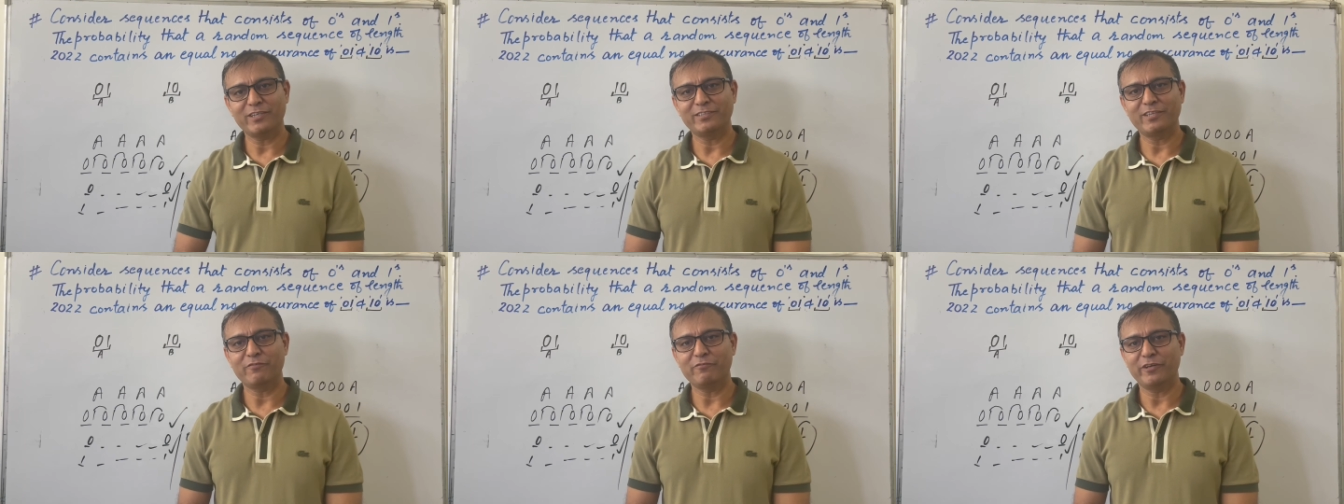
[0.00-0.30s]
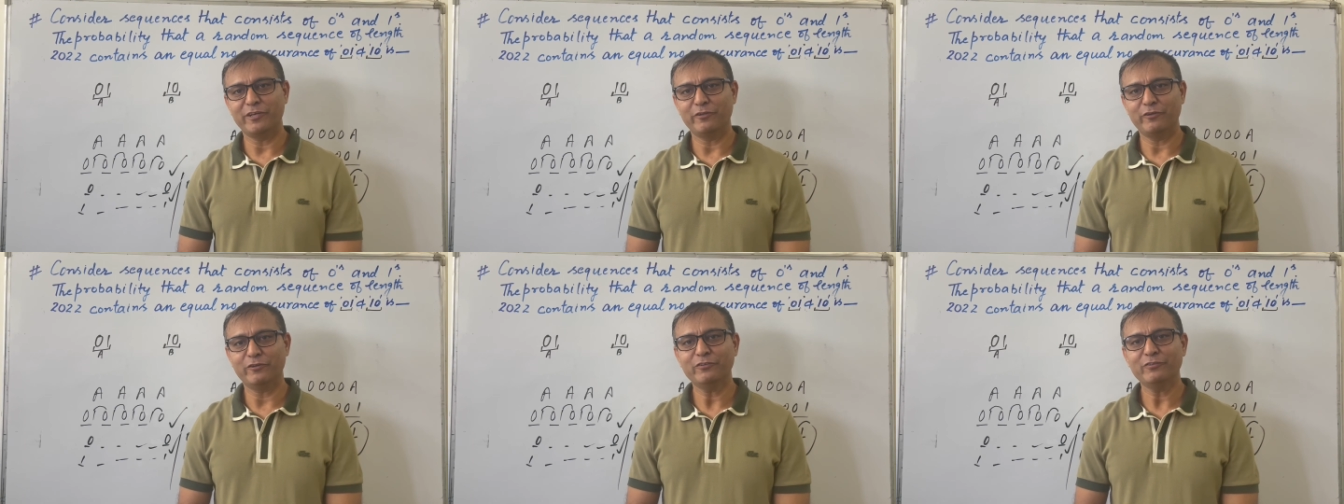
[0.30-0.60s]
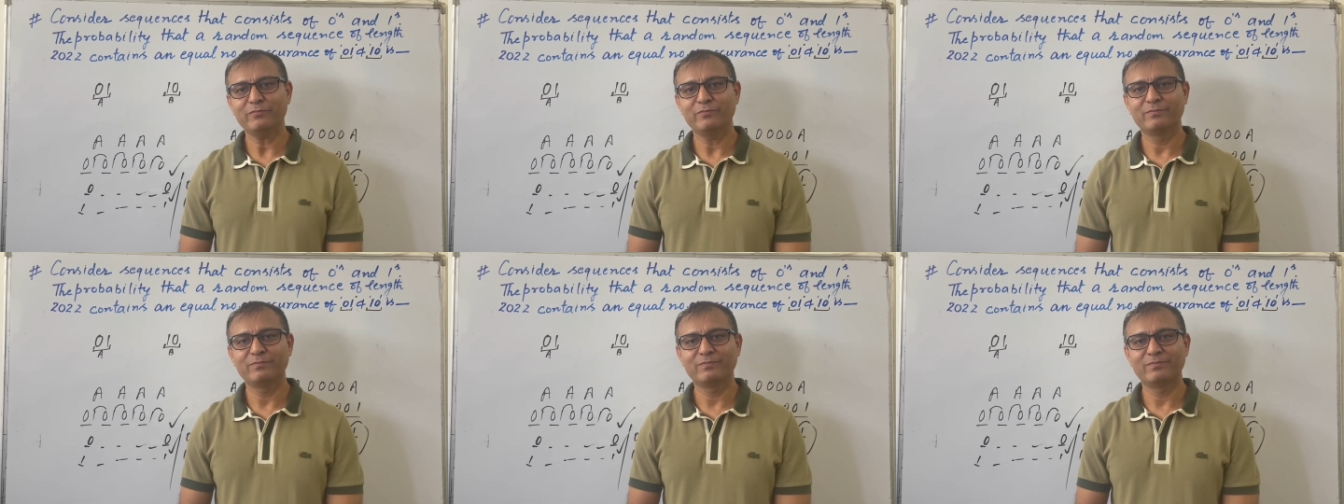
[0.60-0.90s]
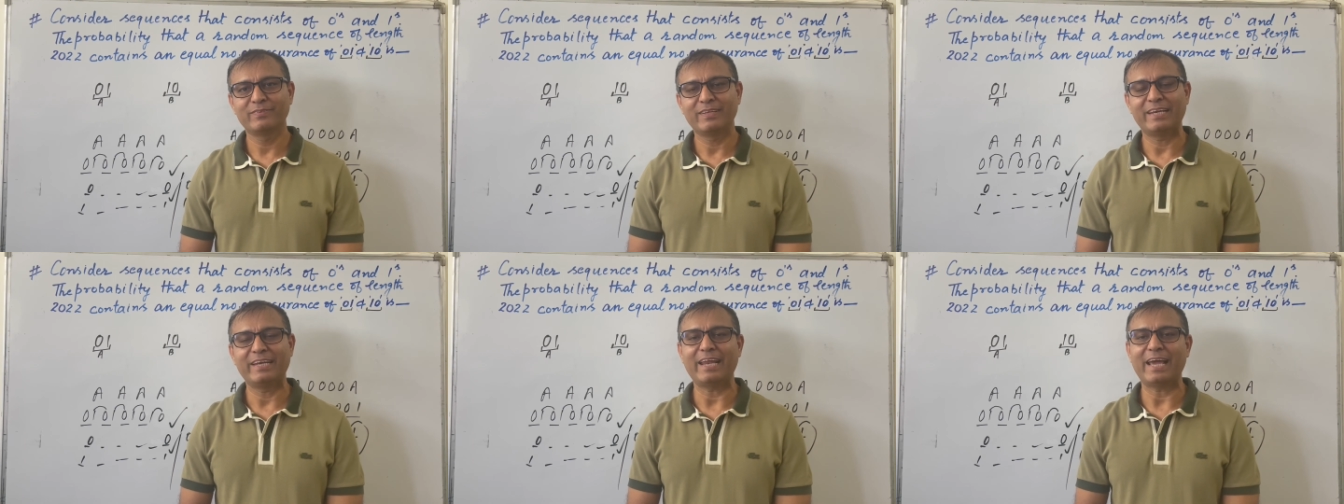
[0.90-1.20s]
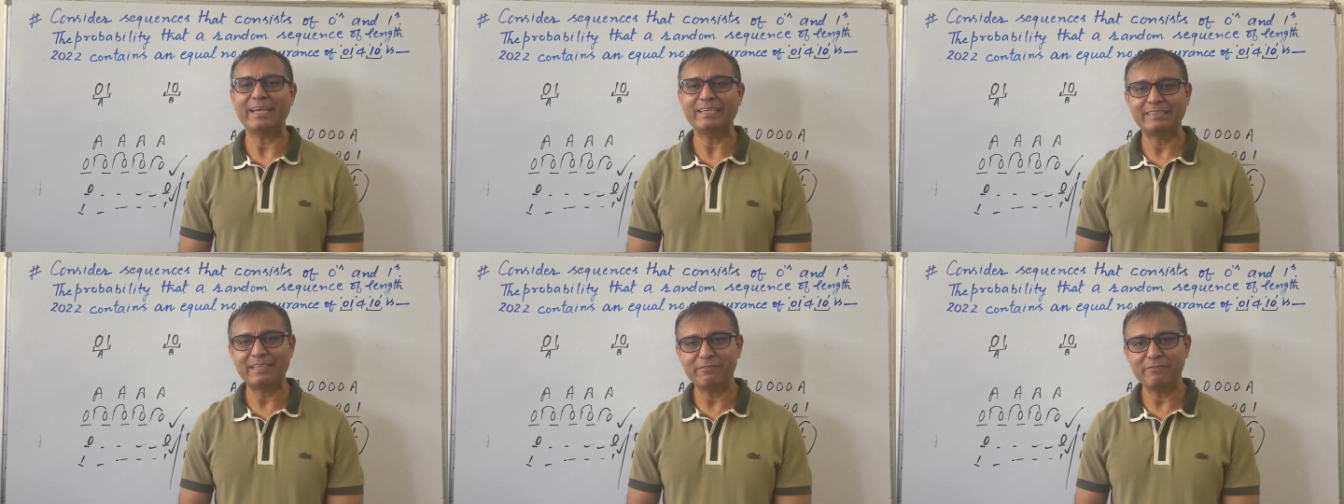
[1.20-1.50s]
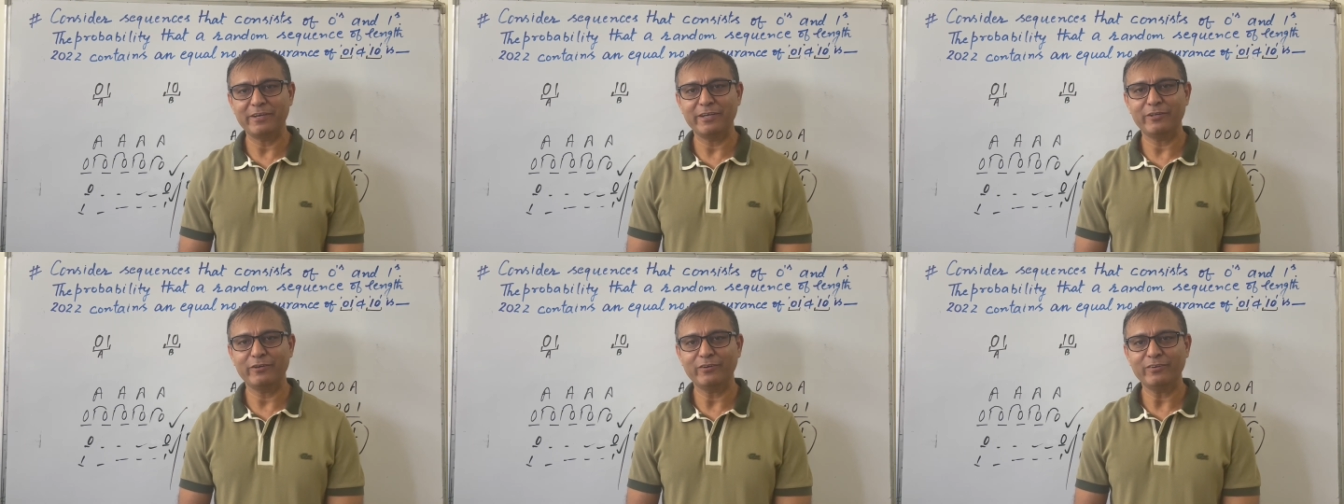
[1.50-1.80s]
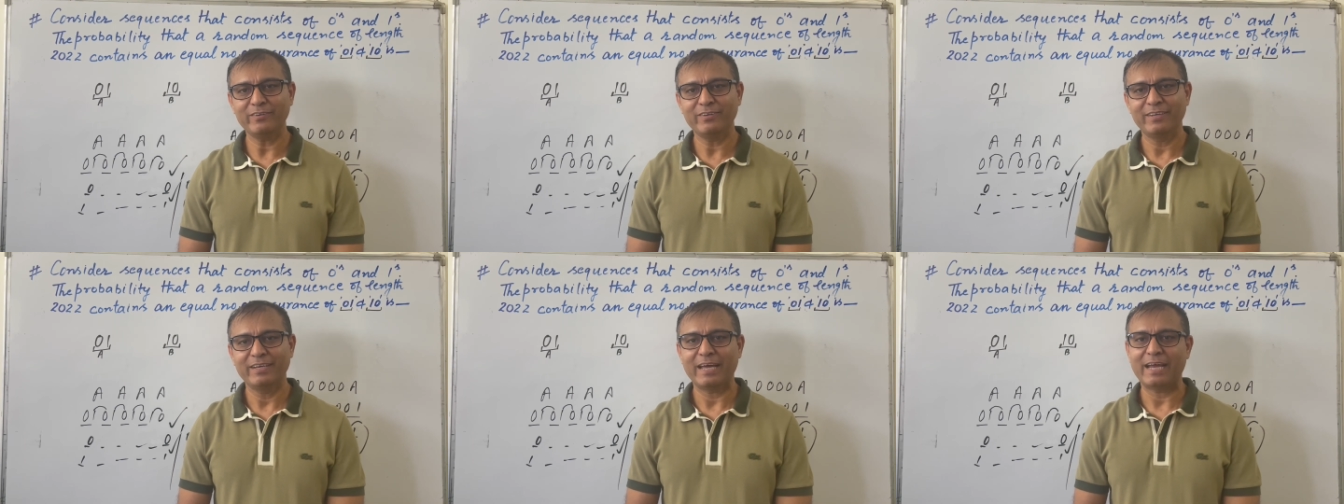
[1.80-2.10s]
the video. Like the video
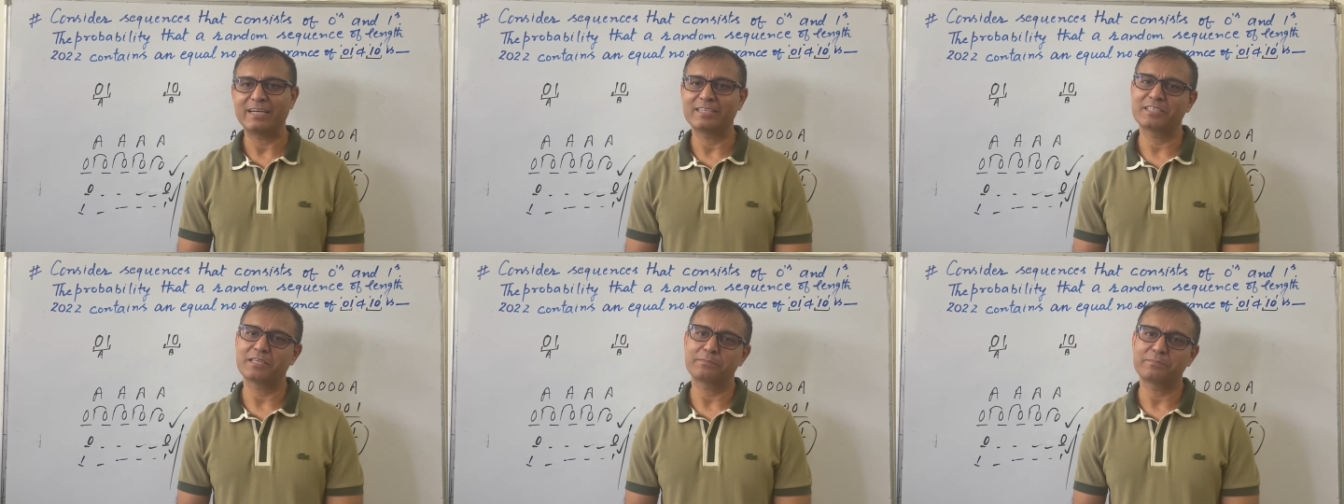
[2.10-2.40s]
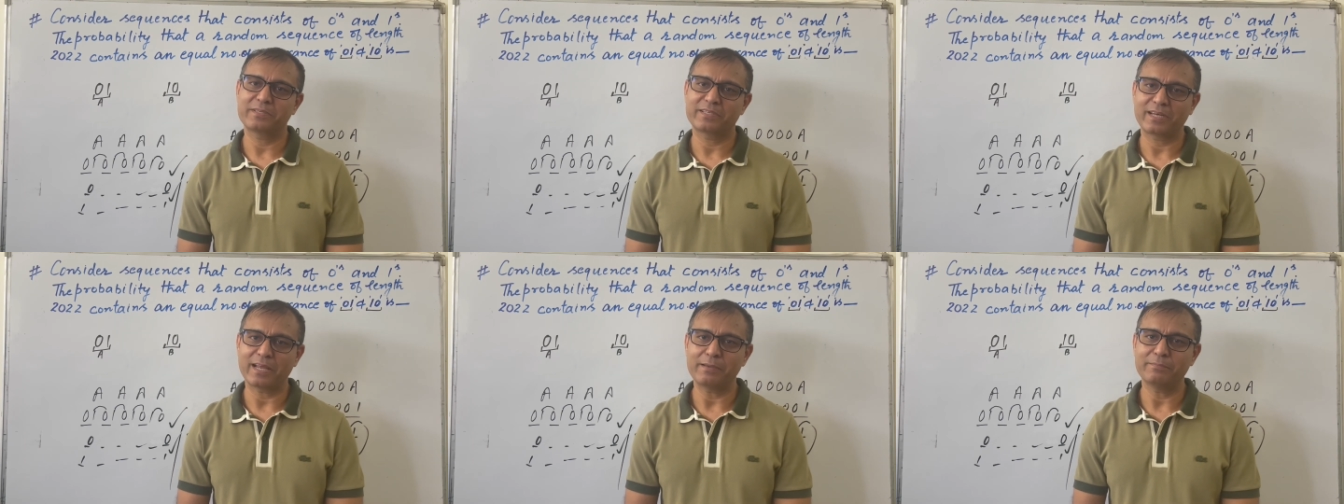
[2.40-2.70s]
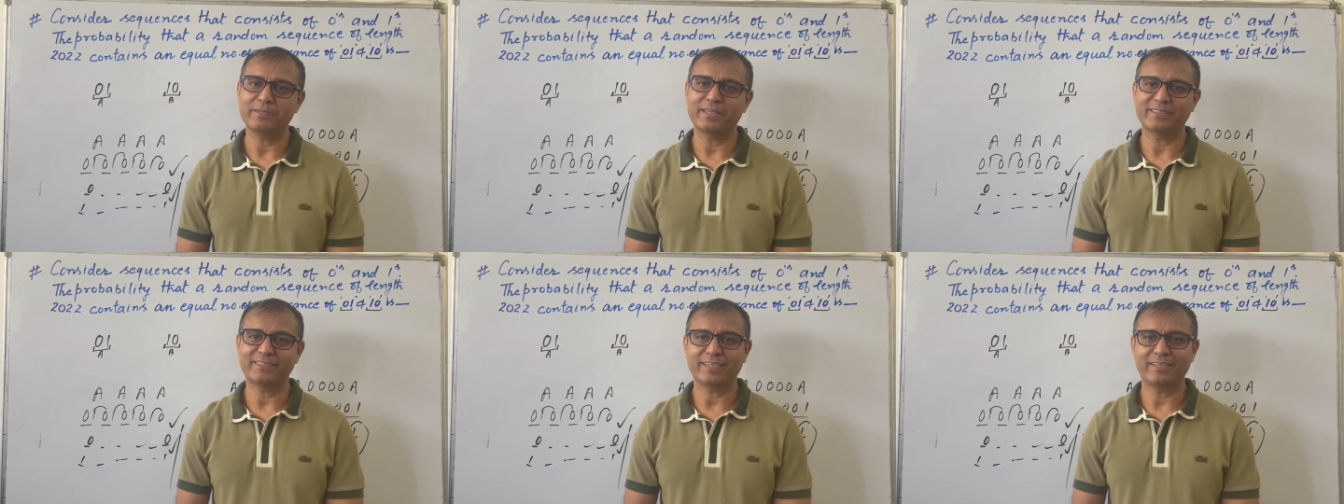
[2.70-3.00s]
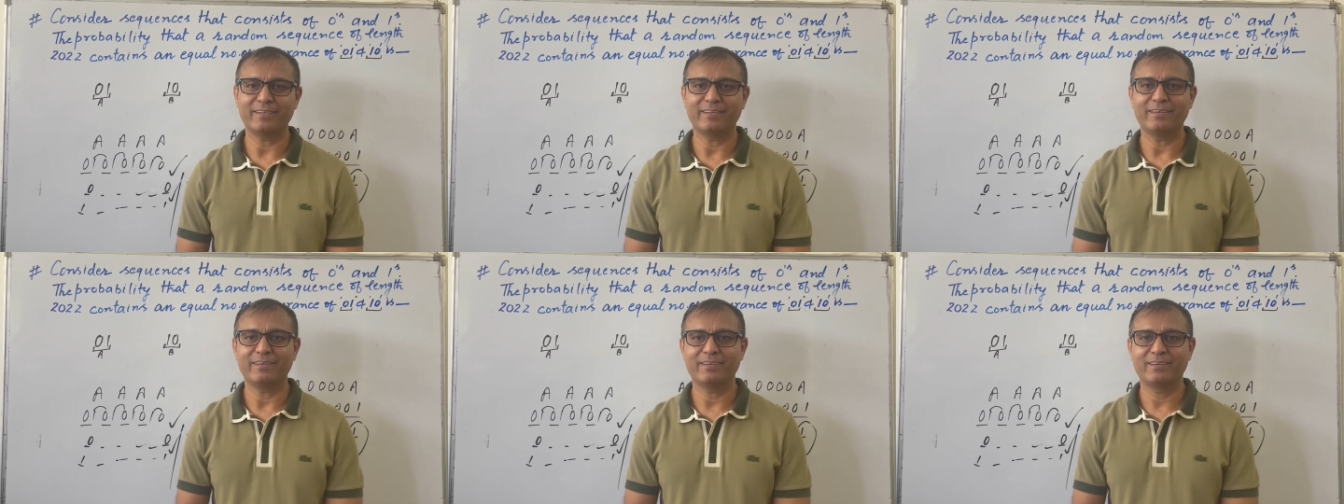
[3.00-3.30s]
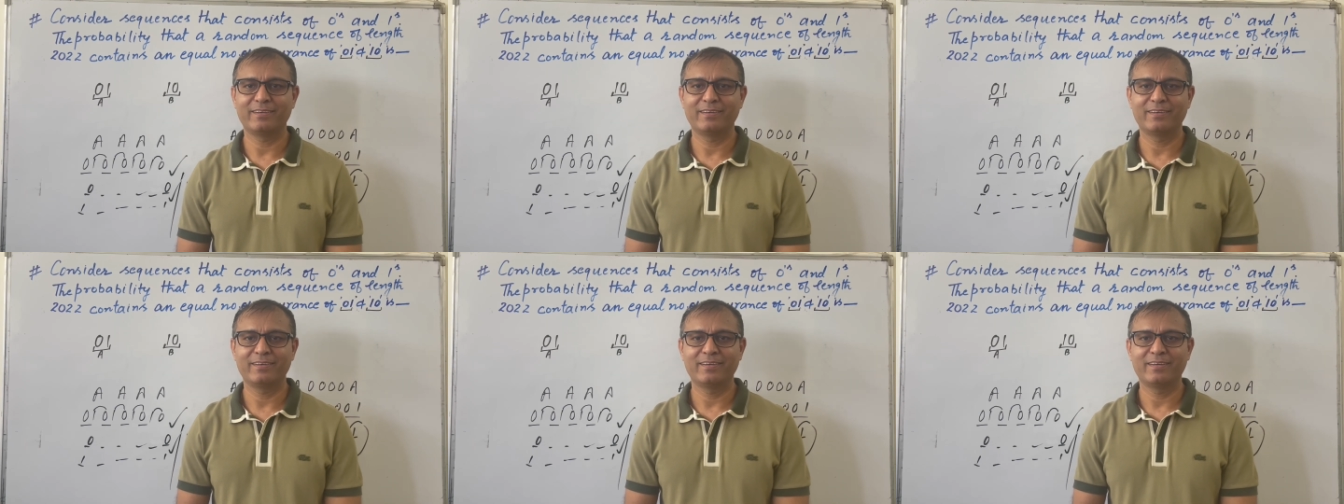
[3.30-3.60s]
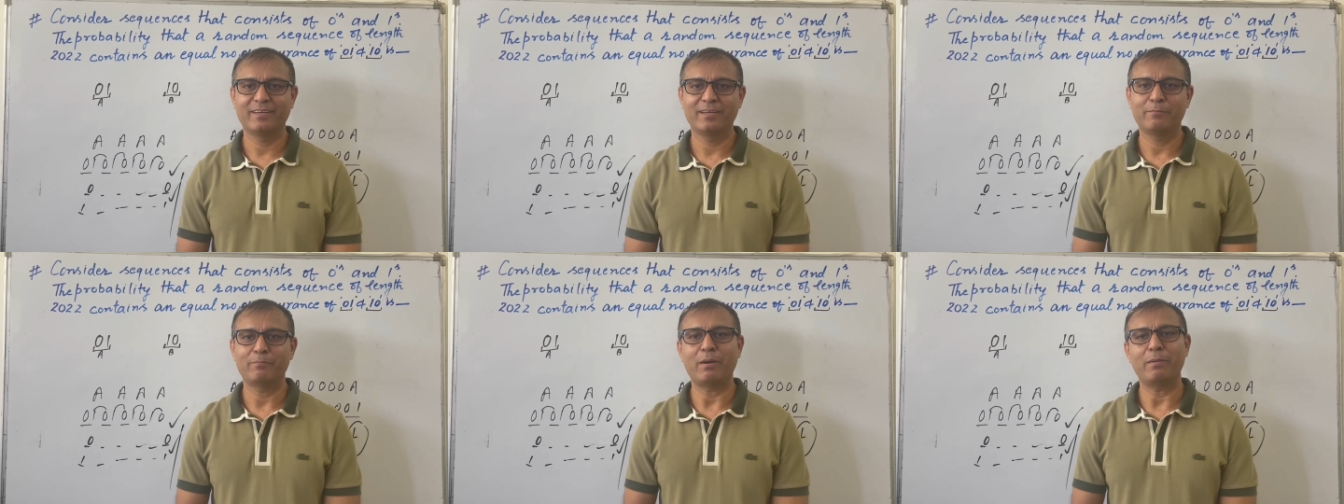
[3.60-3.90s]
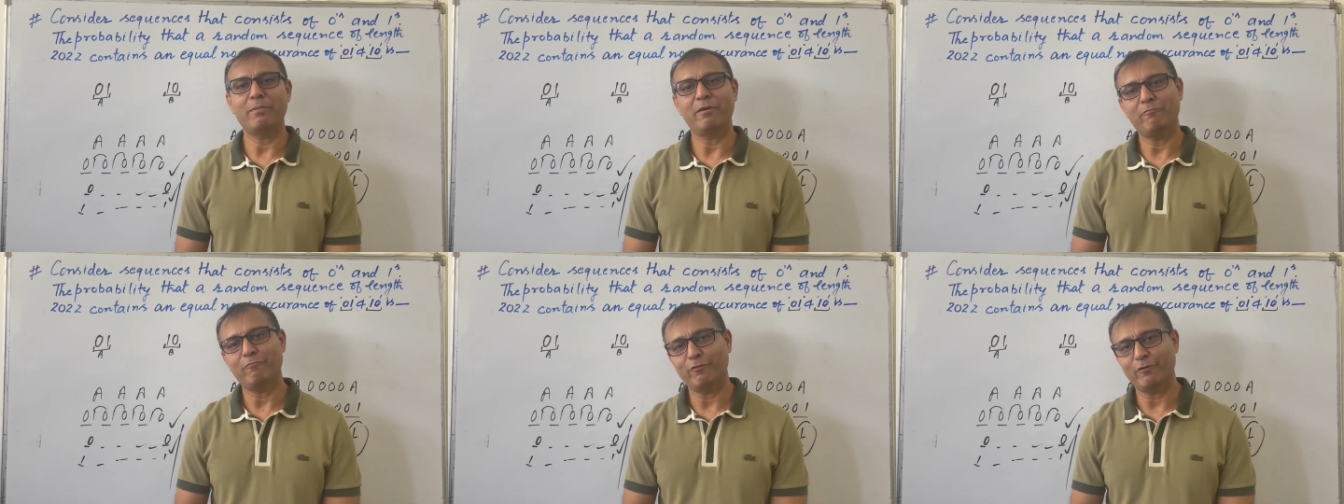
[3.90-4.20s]
and subscribe the channel. Bye
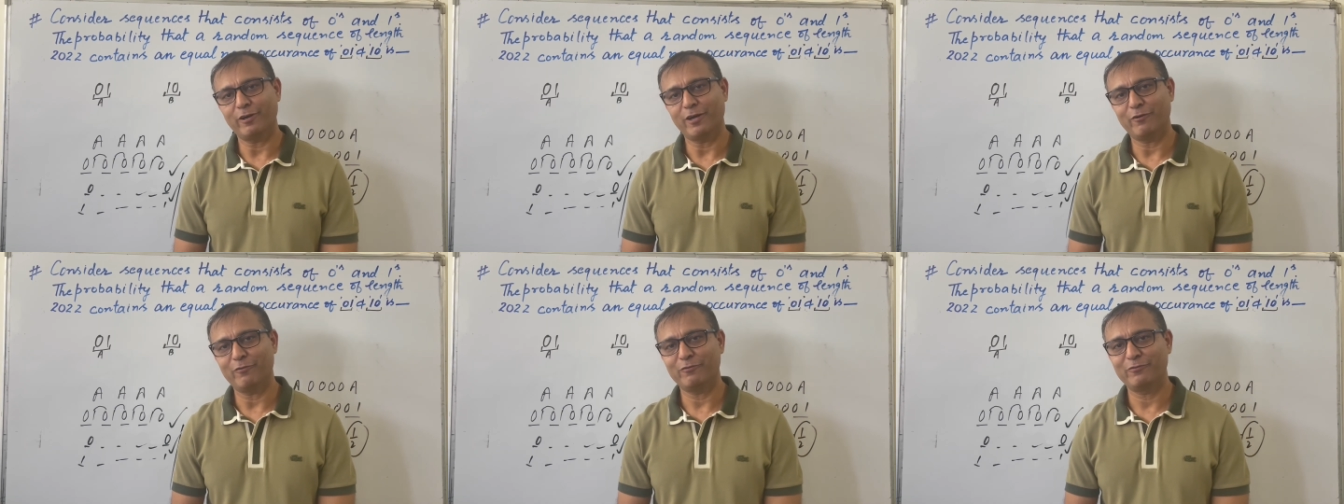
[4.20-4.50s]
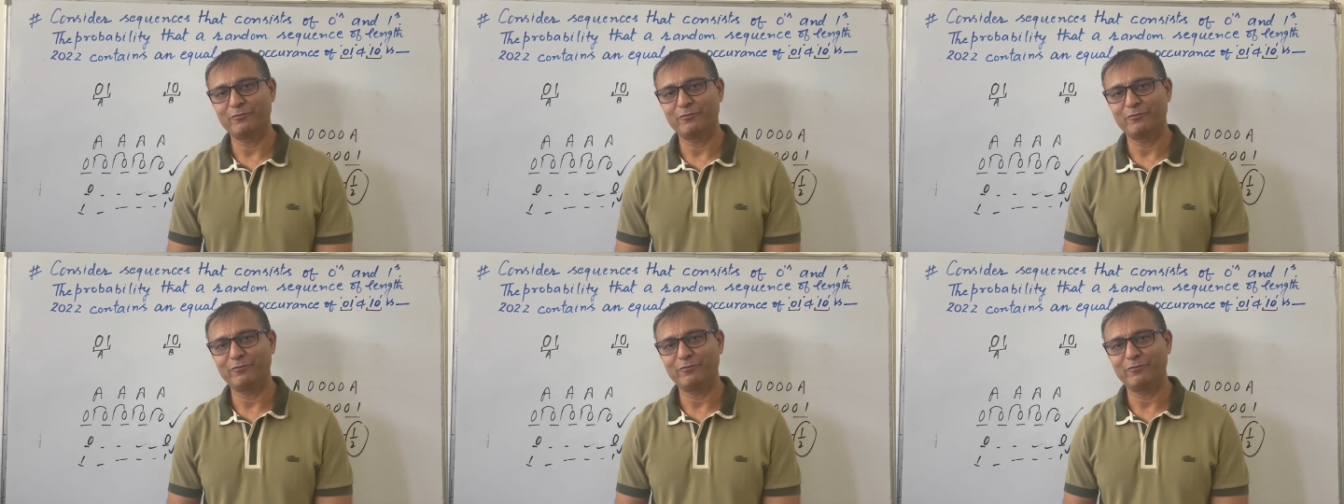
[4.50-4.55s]
bye for now.